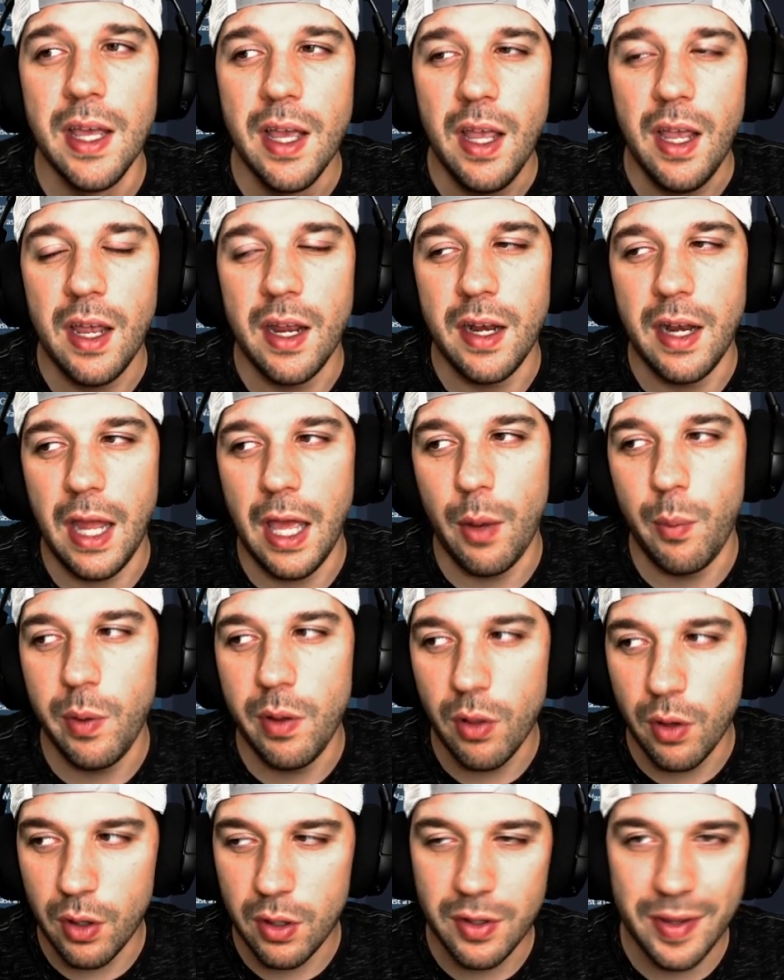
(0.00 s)
And now we
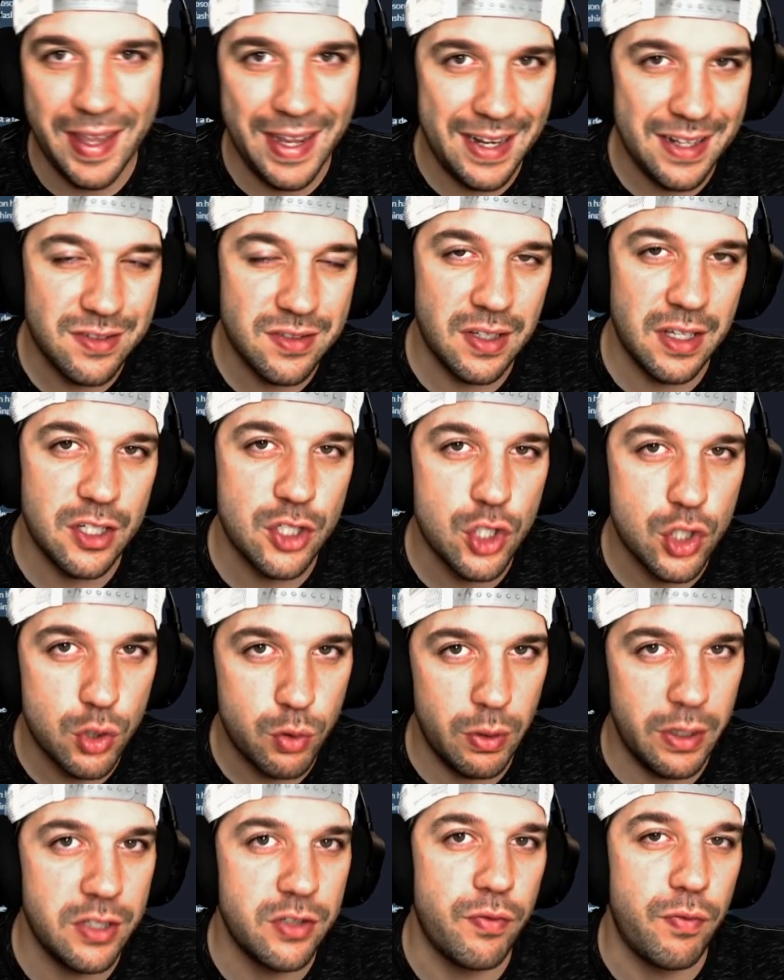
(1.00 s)
learned that it's a
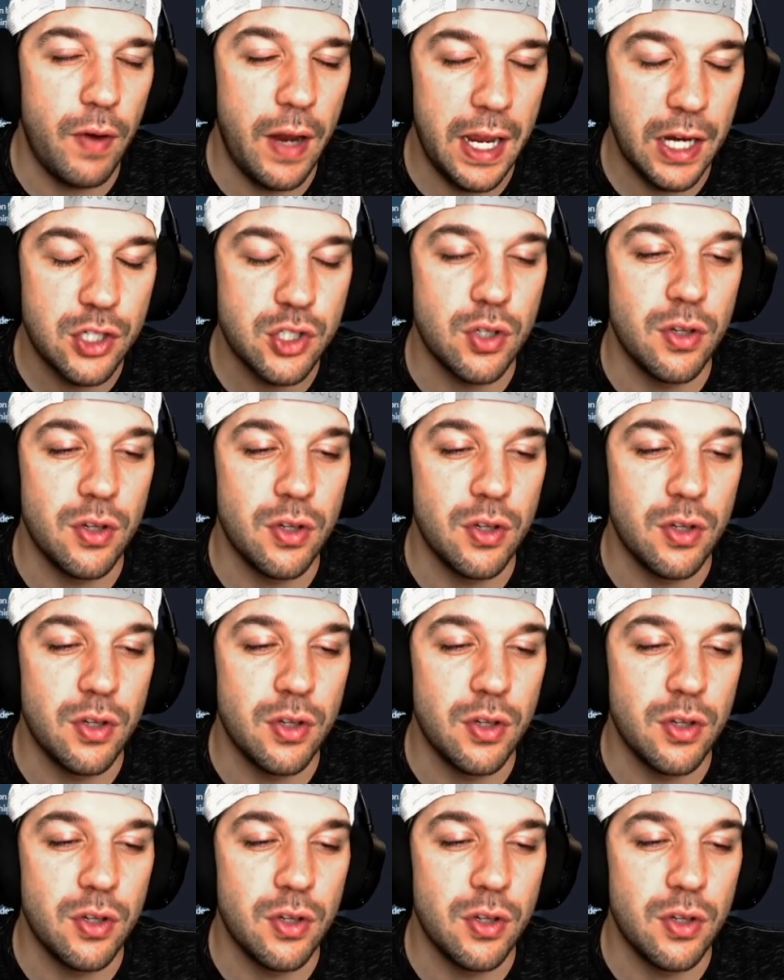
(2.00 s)
stress fracture